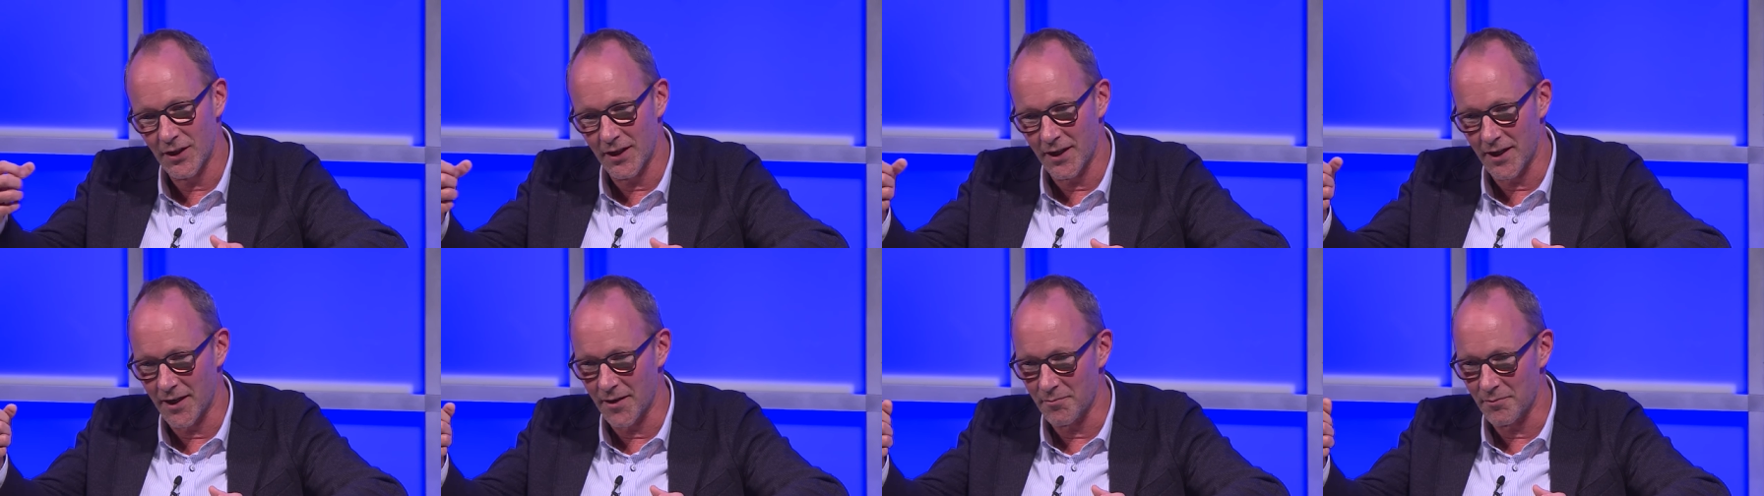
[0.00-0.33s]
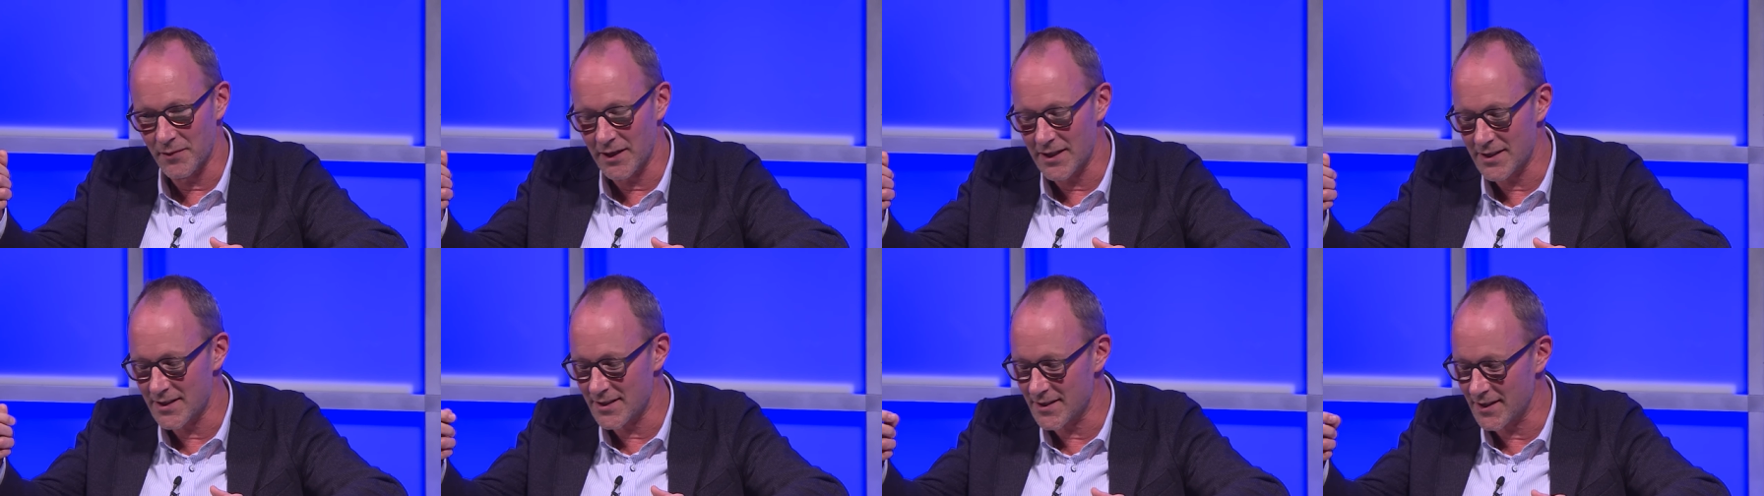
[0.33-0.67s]
um,
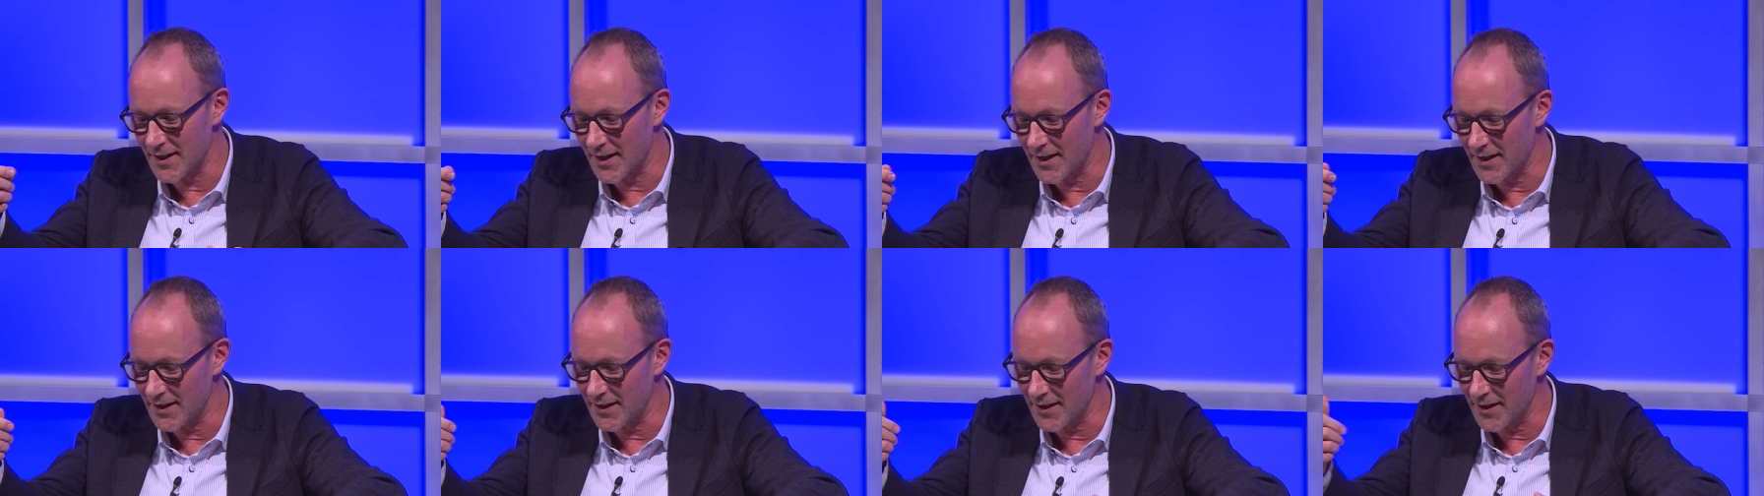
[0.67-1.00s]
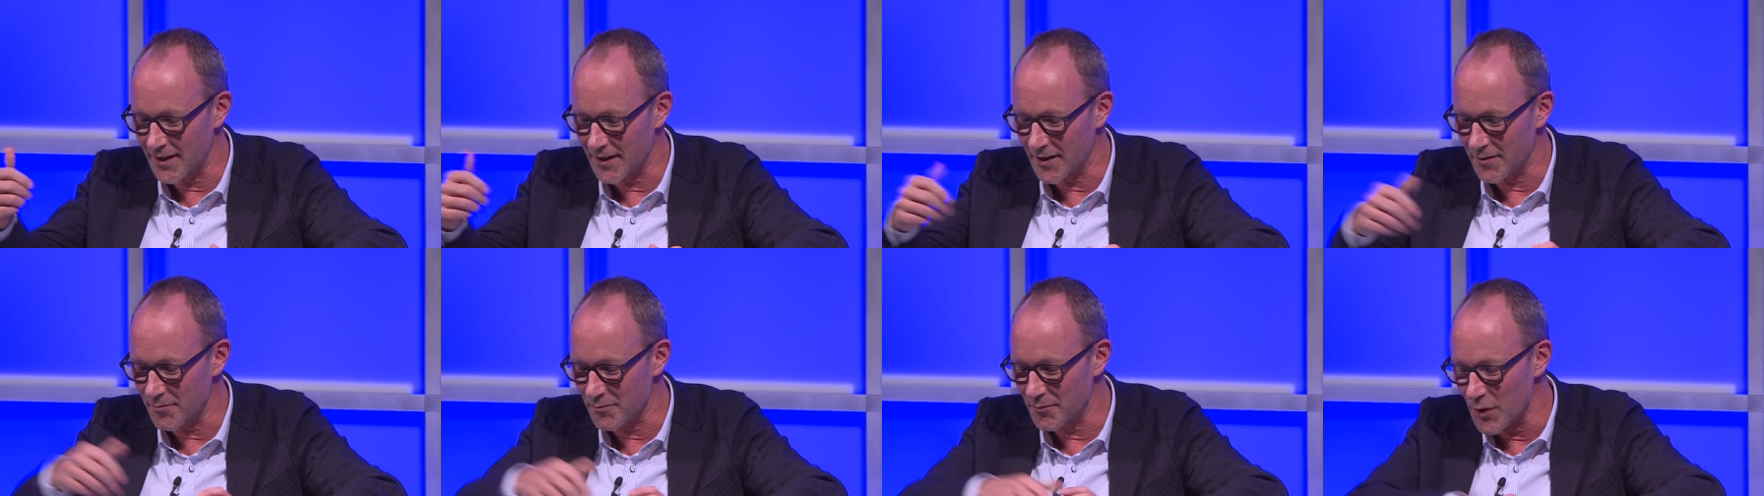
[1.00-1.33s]
let's say,
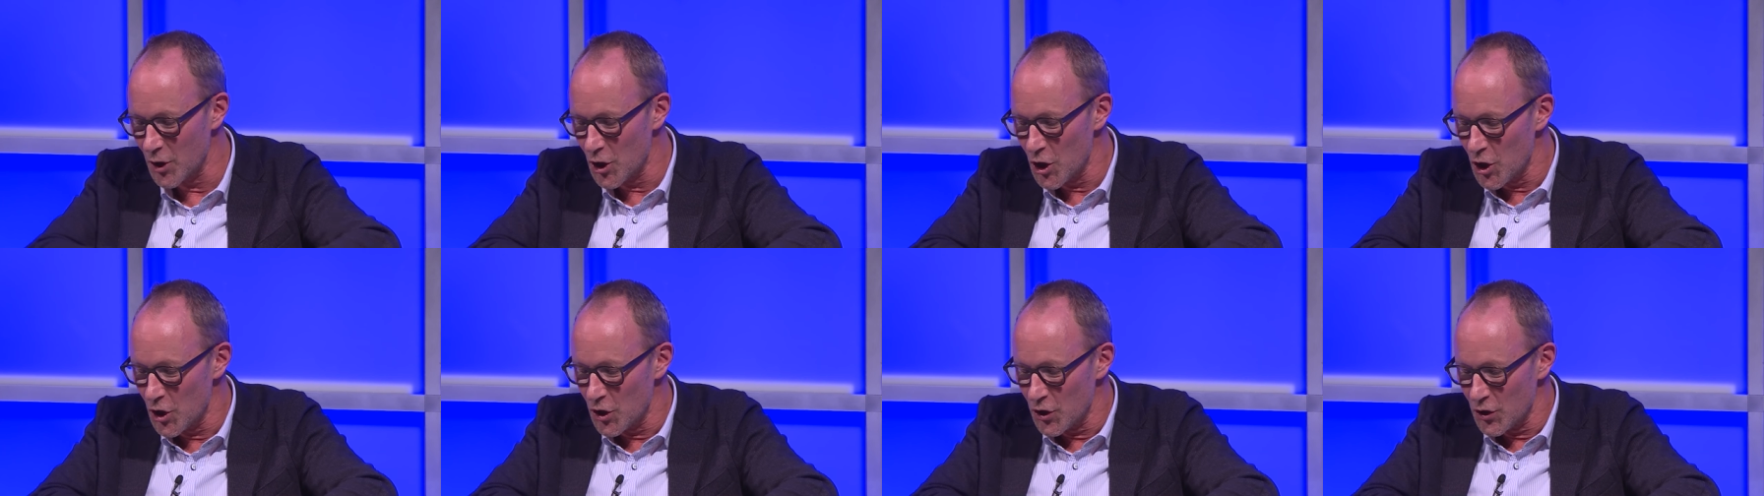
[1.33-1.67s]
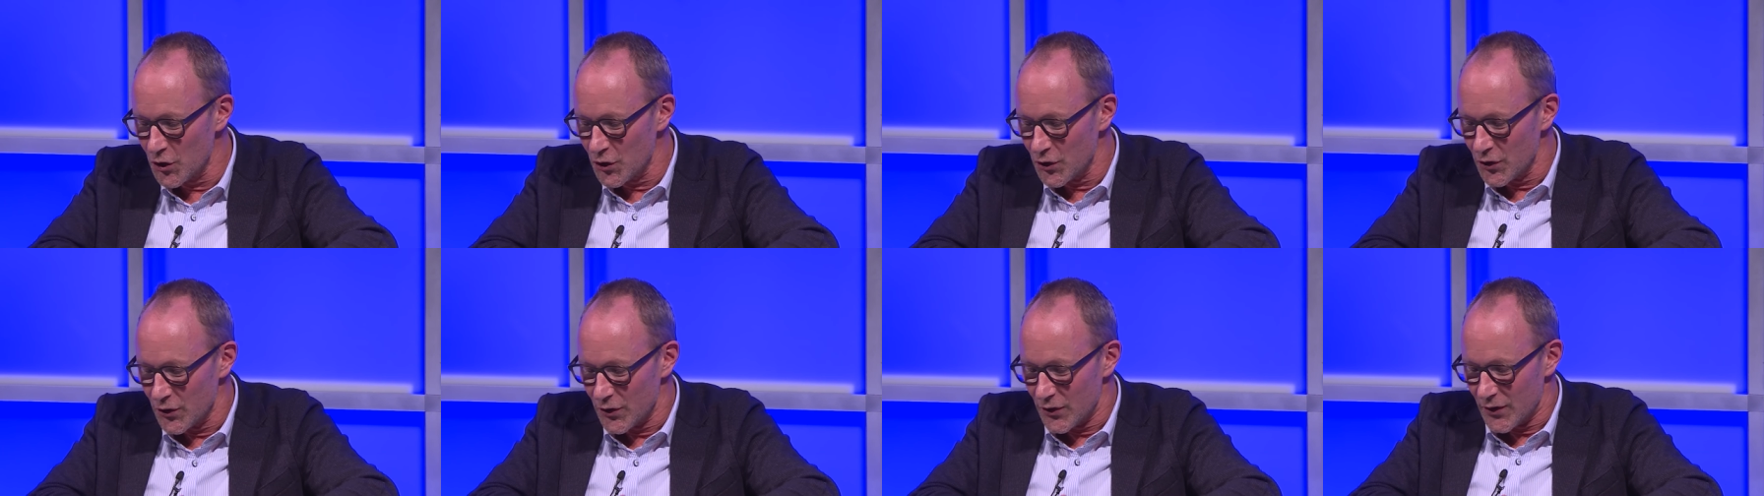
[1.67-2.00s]
um,
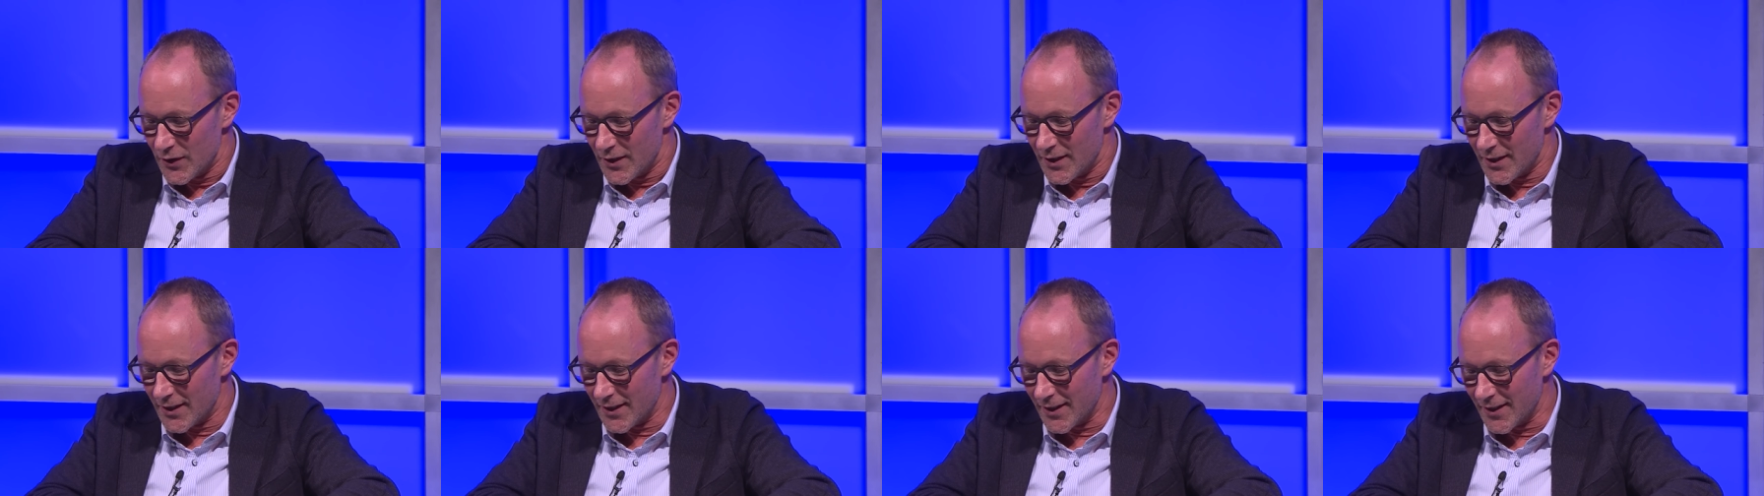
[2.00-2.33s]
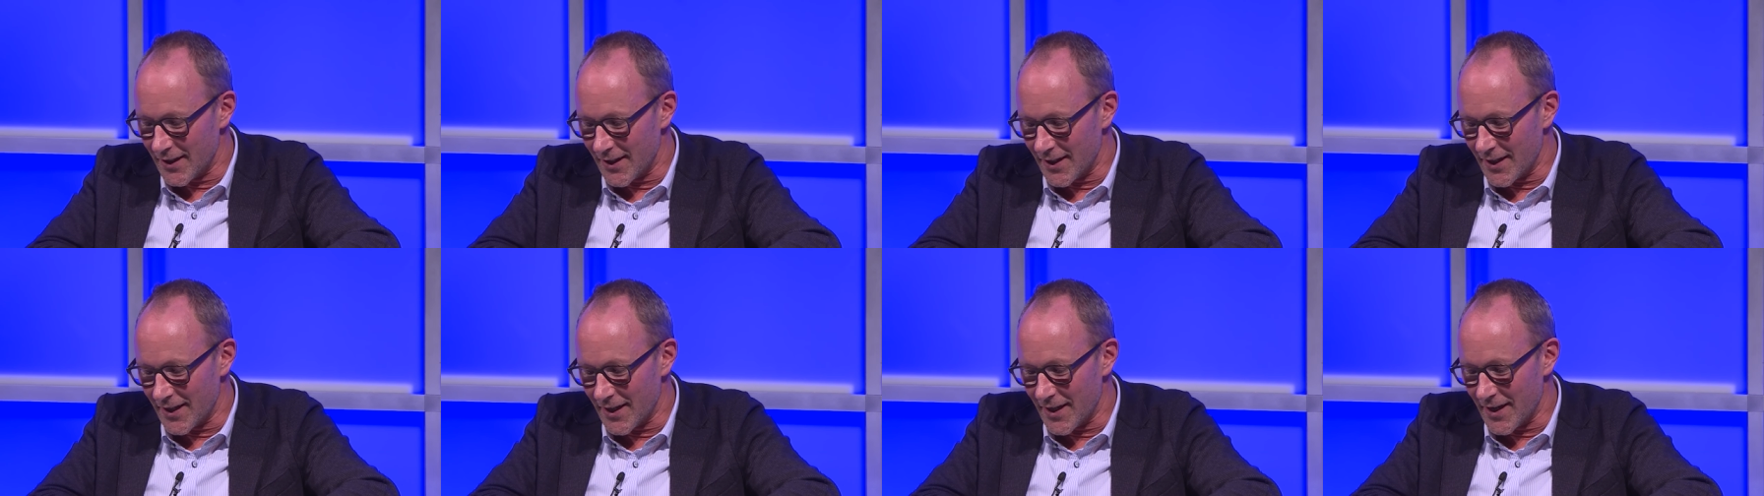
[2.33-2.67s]

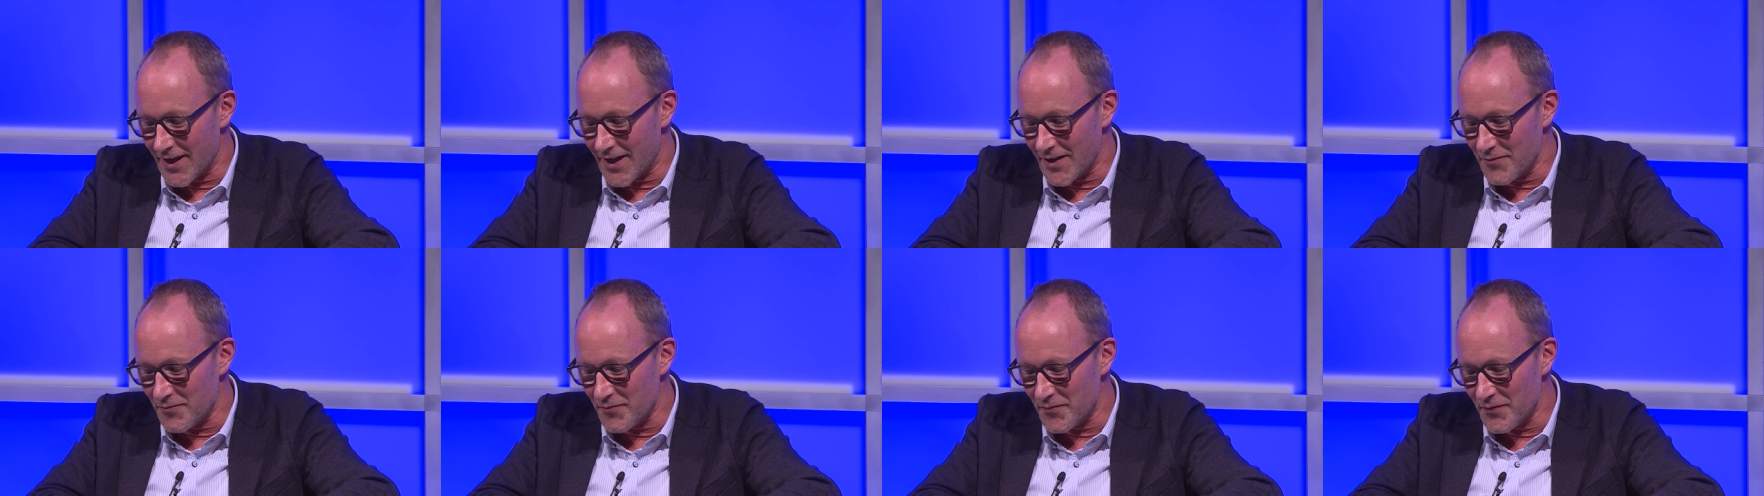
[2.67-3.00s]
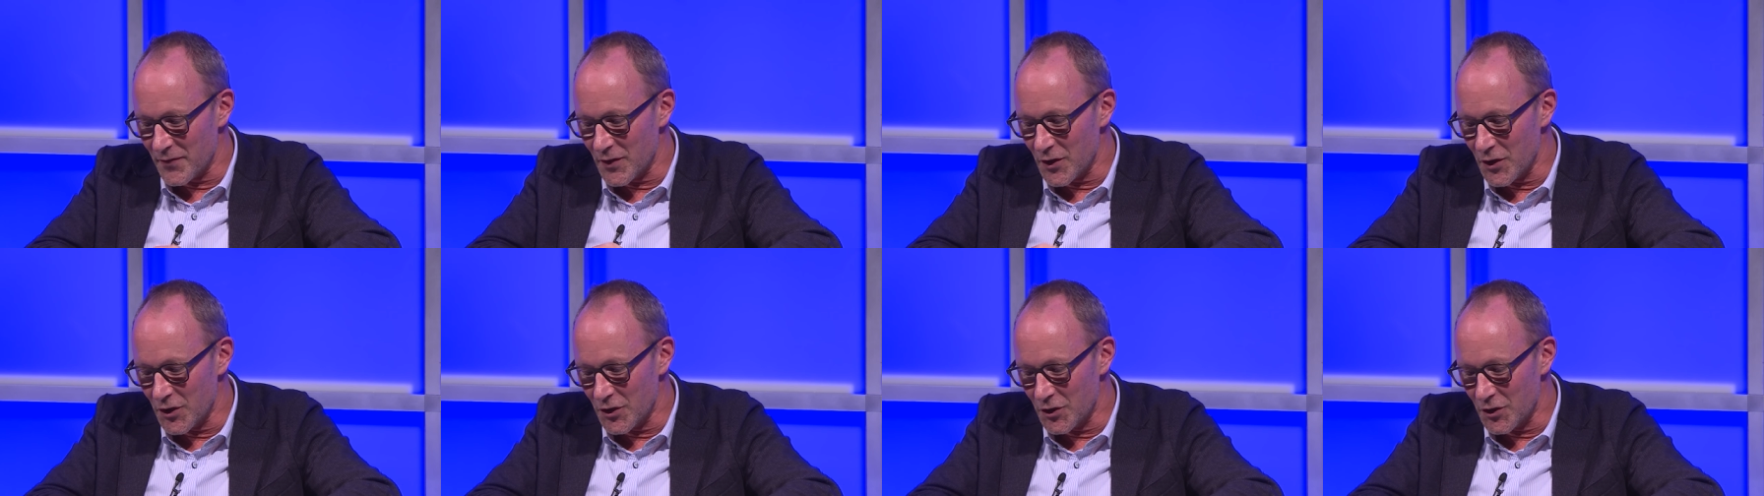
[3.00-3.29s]
um,